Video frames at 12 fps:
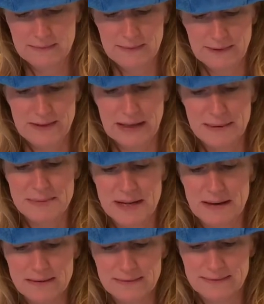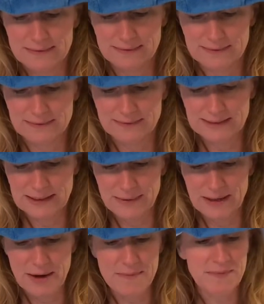It comes out, there we
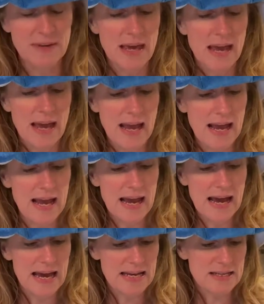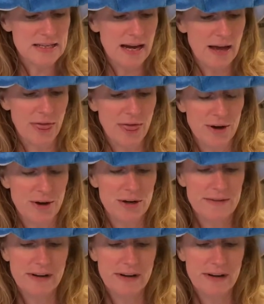go. And 1/3 of a